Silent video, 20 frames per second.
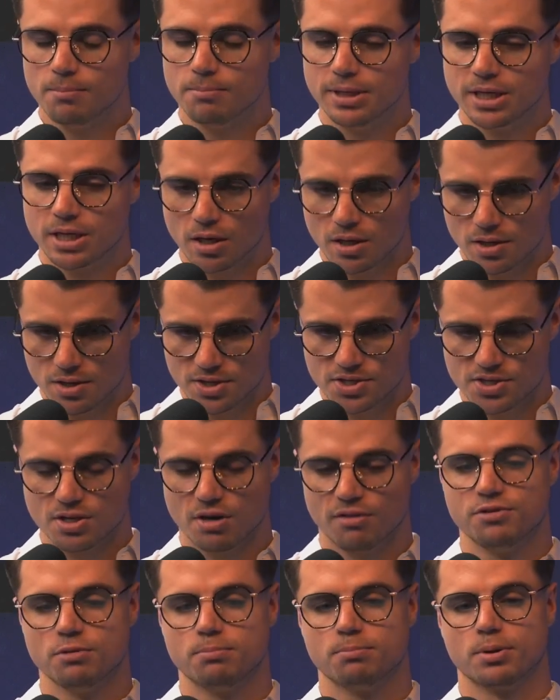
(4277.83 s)

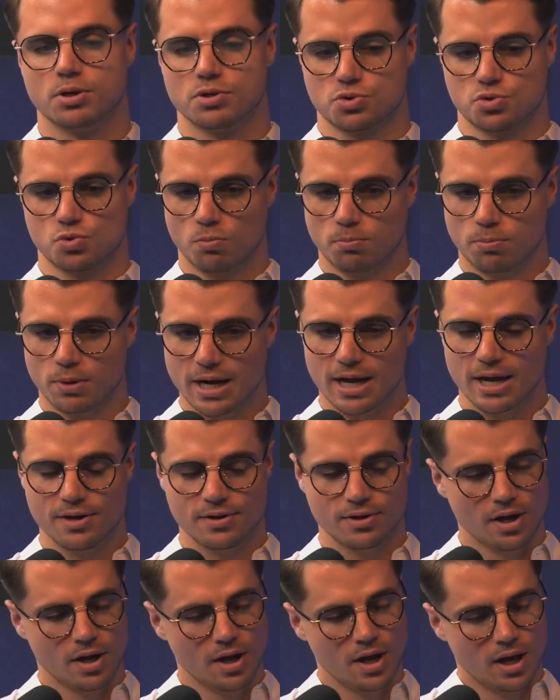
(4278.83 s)
of the personal
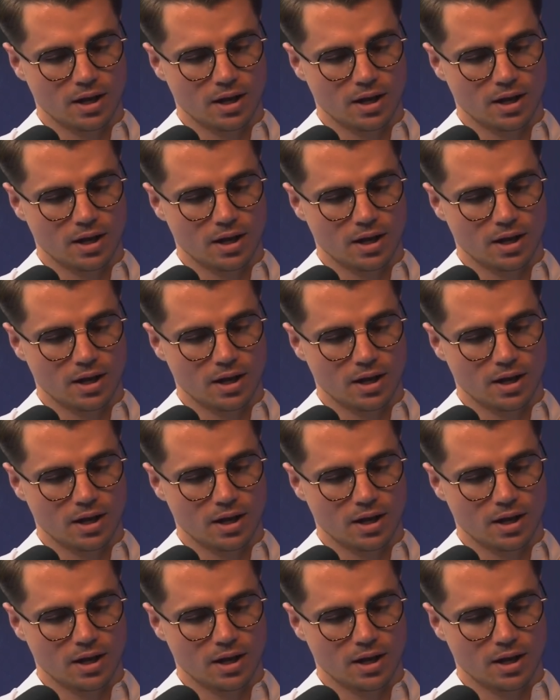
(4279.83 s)
brand.